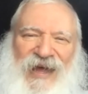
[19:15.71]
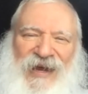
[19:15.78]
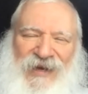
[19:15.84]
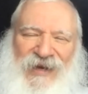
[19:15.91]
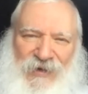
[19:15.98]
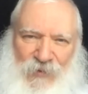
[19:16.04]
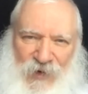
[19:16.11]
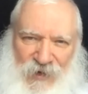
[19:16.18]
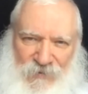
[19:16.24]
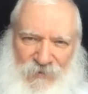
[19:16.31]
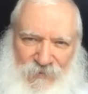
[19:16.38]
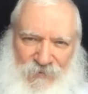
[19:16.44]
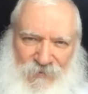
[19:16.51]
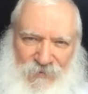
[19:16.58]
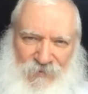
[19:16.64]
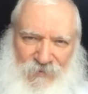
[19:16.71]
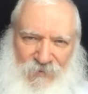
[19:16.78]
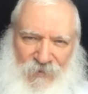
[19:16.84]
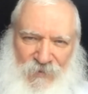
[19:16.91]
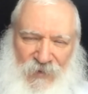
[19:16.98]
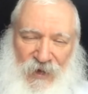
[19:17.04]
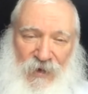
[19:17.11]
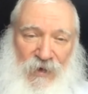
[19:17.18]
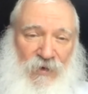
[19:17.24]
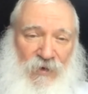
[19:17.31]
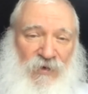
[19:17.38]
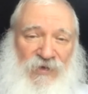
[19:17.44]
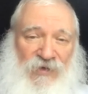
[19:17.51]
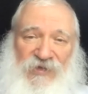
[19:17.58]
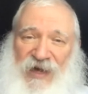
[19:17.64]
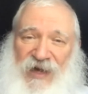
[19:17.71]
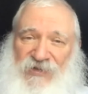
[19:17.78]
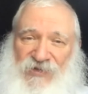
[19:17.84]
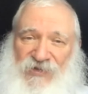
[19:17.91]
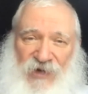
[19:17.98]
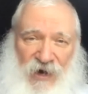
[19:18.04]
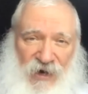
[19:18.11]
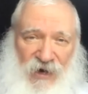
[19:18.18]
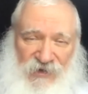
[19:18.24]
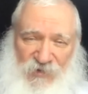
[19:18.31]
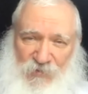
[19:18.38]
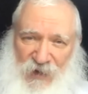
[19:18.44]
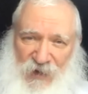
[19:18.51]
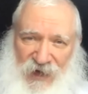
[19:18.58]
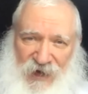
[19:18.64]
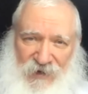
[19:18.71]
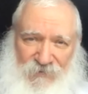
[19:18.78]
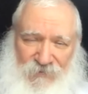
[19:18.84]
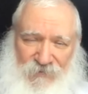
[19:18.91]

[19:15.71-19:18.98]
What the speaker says: anyway, because that's God's plan.